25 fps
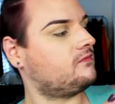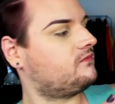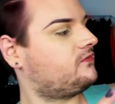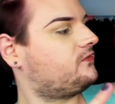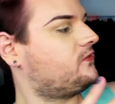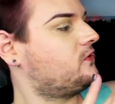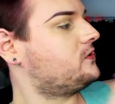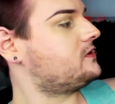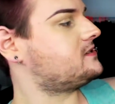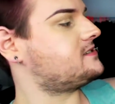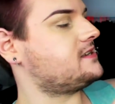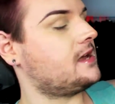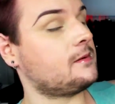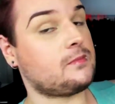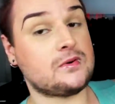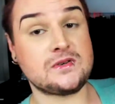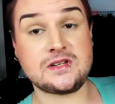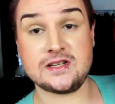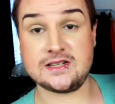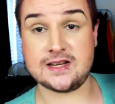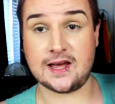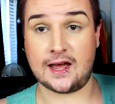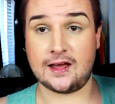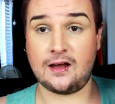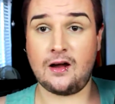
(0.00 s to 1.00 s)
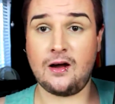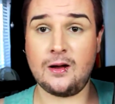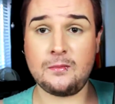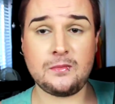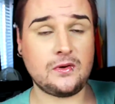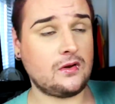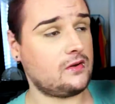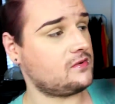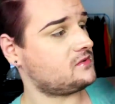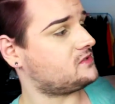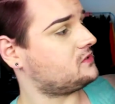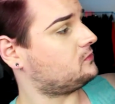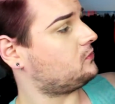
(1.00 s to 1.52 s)
for example today, I'm
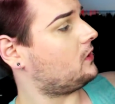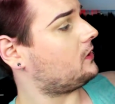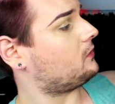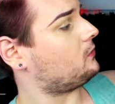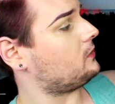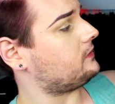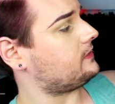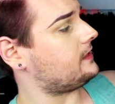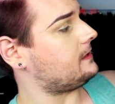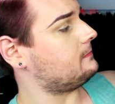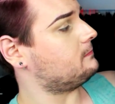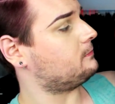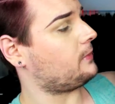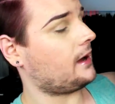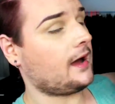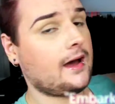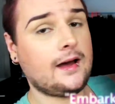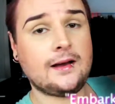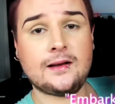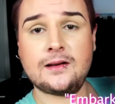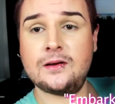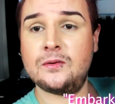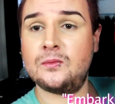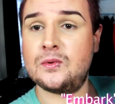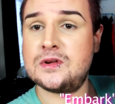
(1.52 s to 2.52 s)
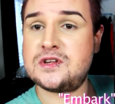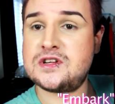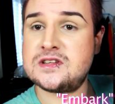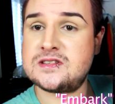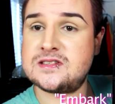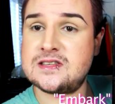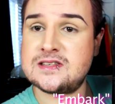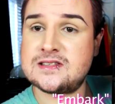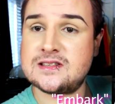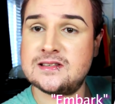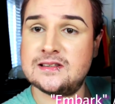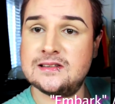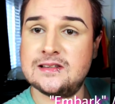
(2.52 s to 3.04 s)
going to work with M.A.C, which is
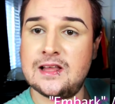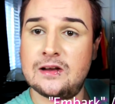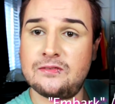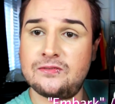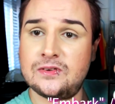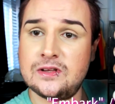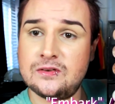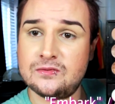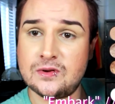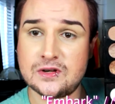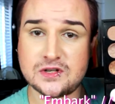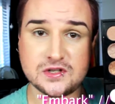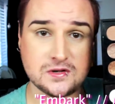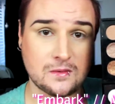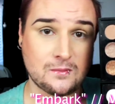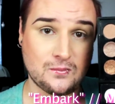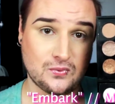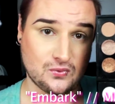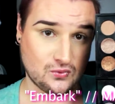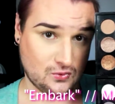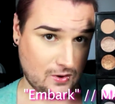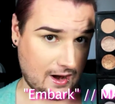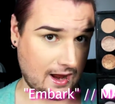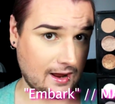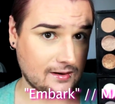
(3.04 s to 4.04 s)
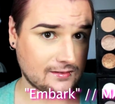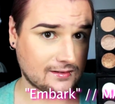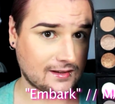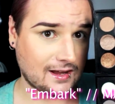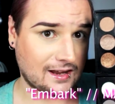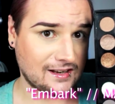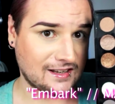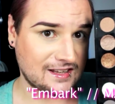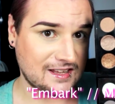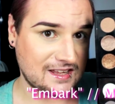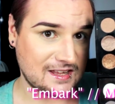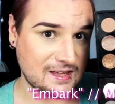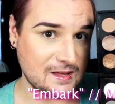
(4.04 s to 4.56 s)
this lovely rich brown
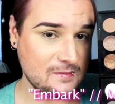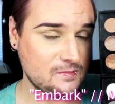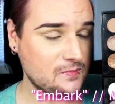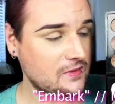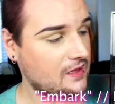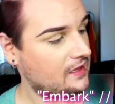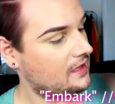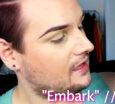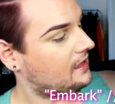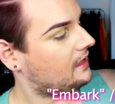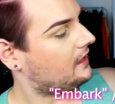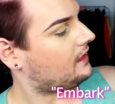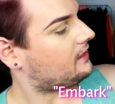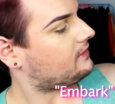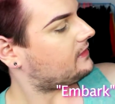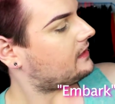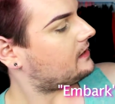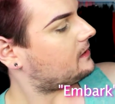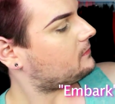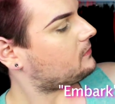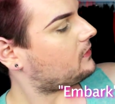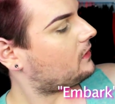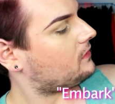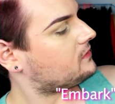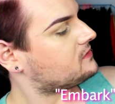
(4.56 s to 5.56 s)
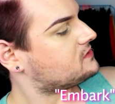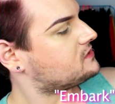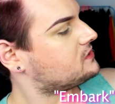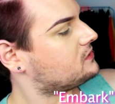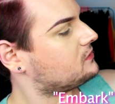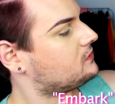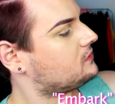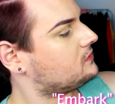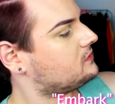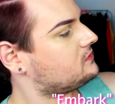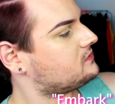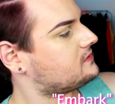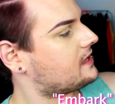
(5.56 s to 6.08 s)
colour here. Then that's going
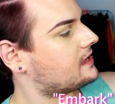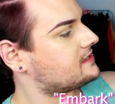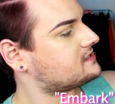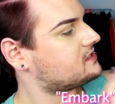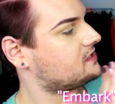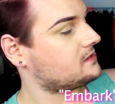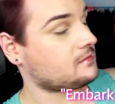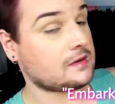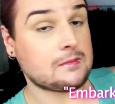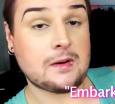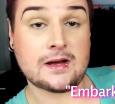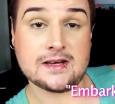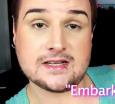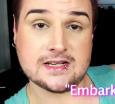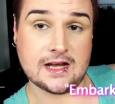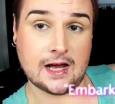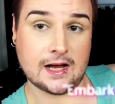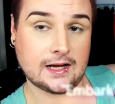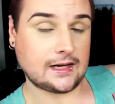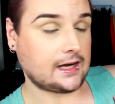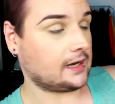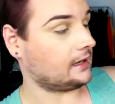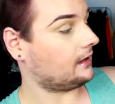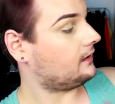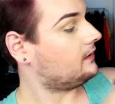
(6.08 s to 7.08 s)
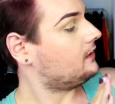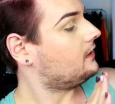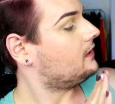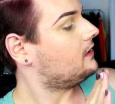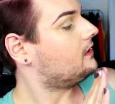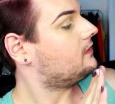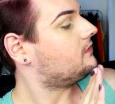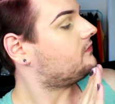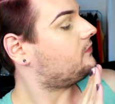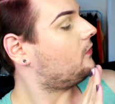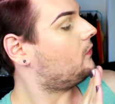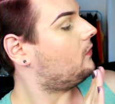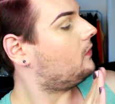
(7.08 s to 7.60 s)
to be my dark colour.
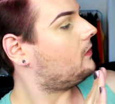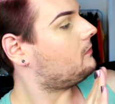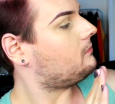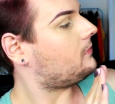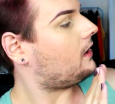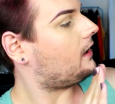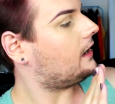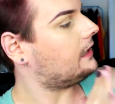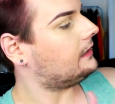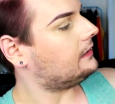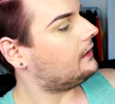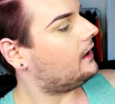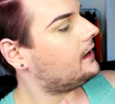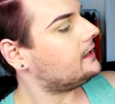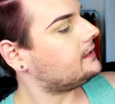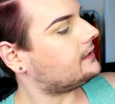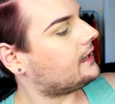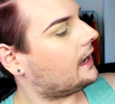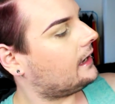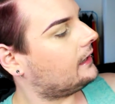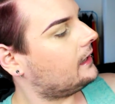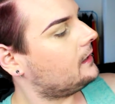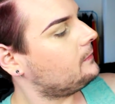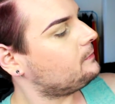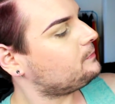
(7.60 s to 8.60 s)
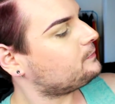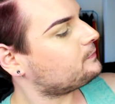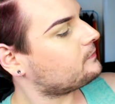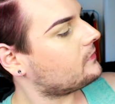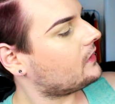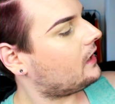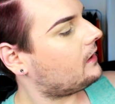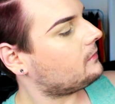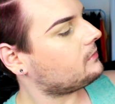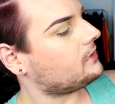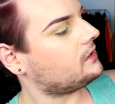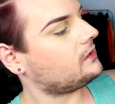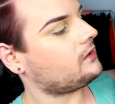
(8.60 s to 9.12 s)
For my light colour,
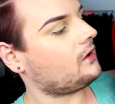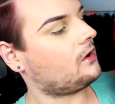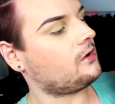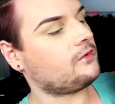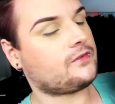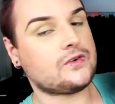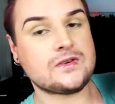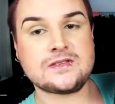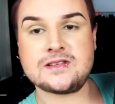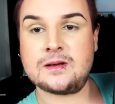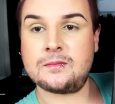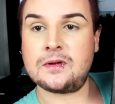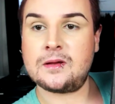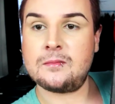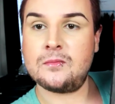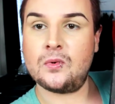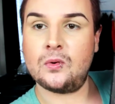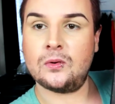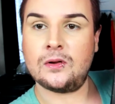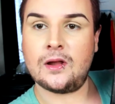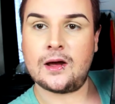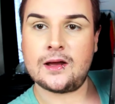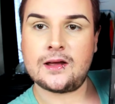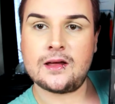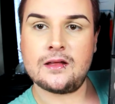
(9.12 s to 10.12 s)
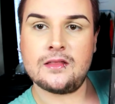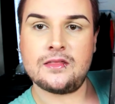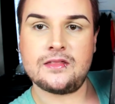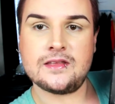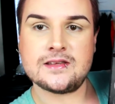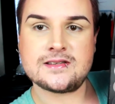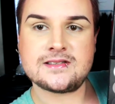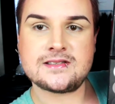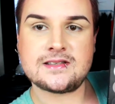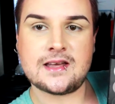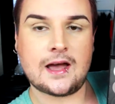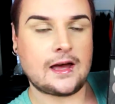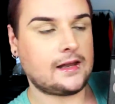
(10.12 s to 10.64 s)
I'm going to go for something more like
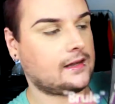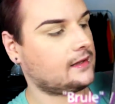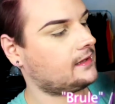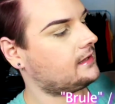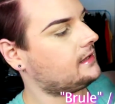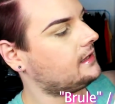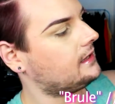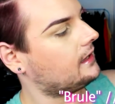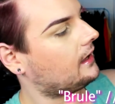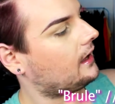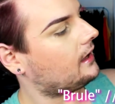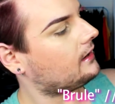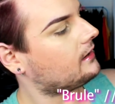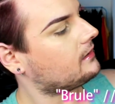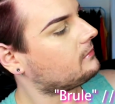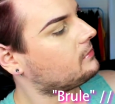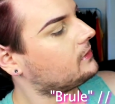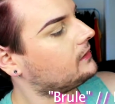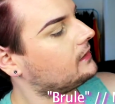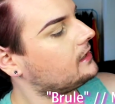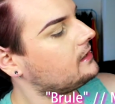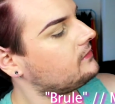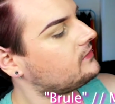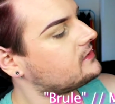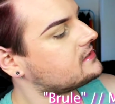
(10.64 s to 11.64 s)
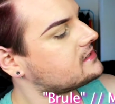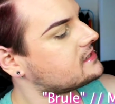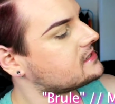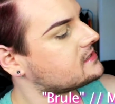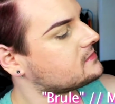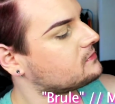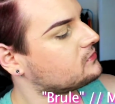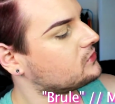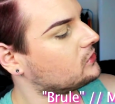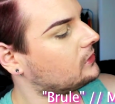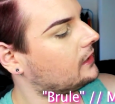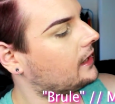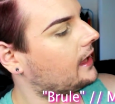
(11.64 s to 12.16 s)
this colour here, and I believe this is
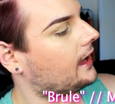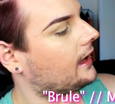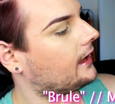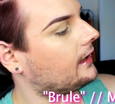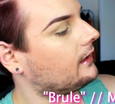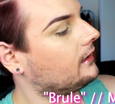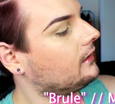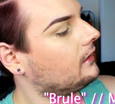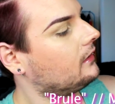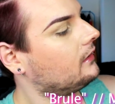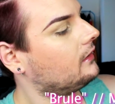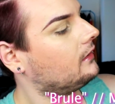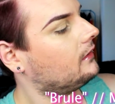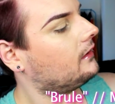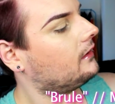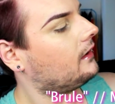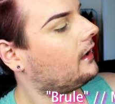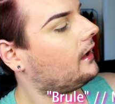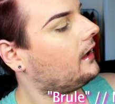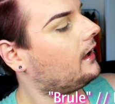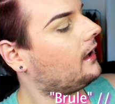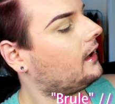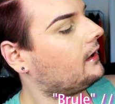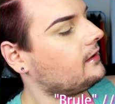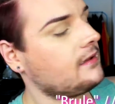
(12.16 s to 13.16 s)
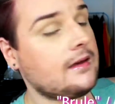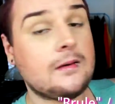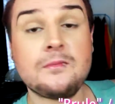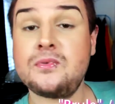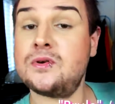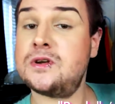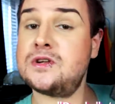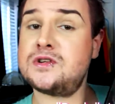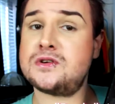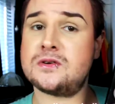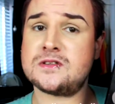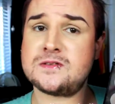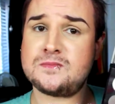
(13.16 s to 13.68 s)
Brulee. Yeah, I'm
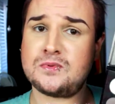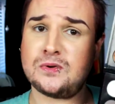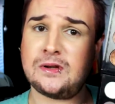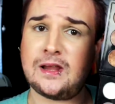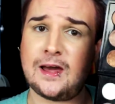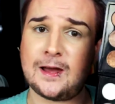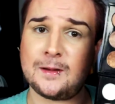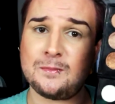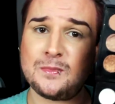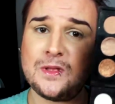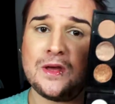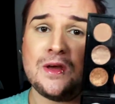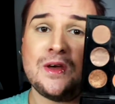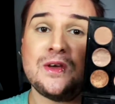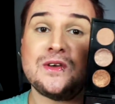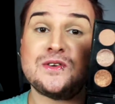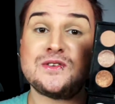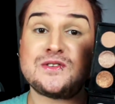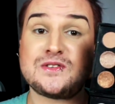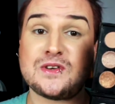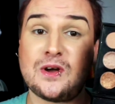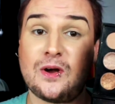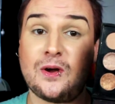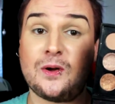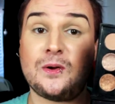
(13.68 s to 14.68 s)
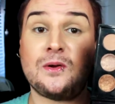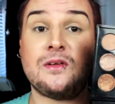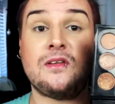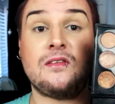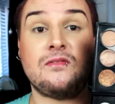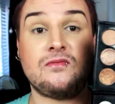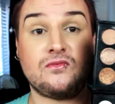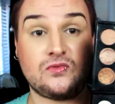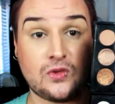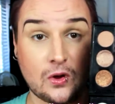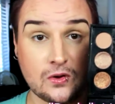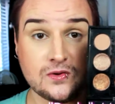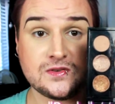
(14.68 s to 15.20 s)
pretty sure it's Brulee. So
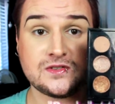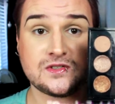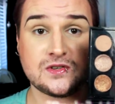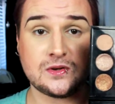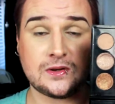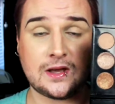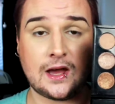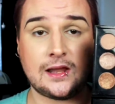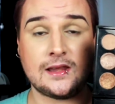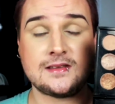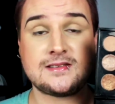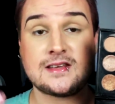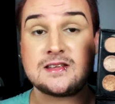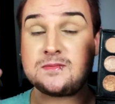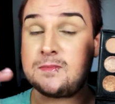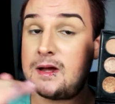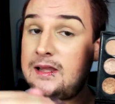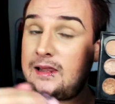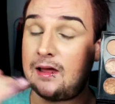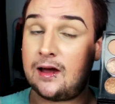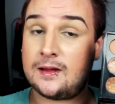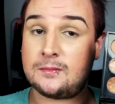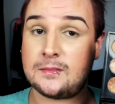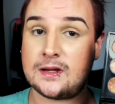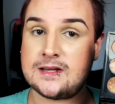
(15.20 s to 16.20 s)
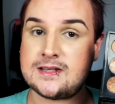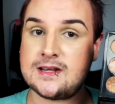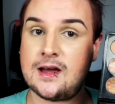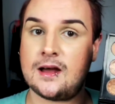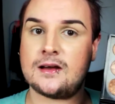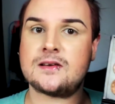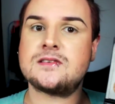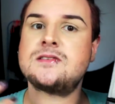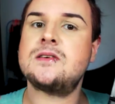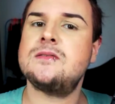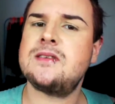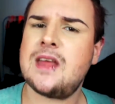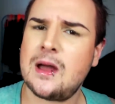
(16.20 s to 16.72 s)
those two colours, that's my light and my
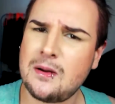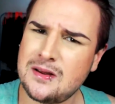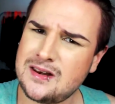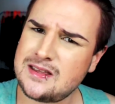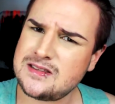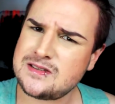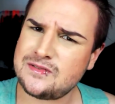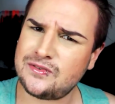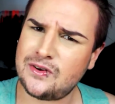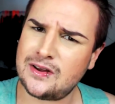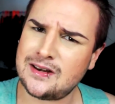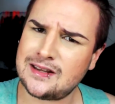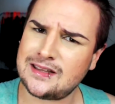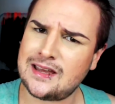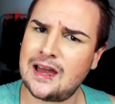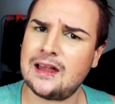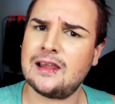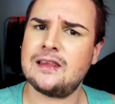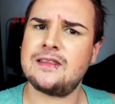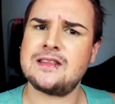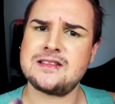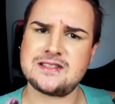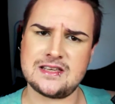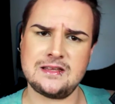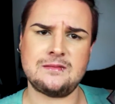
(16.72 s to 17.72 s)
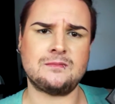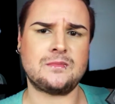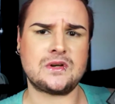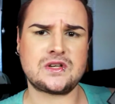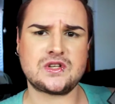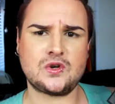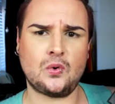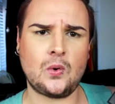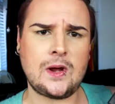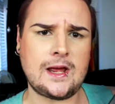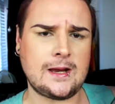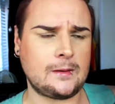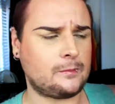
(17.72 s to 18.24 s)
dark. So now I need to find a colour that's in
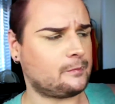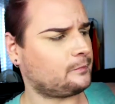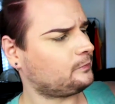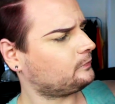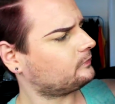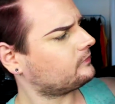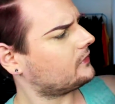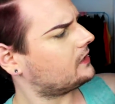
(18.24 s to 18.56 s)
between.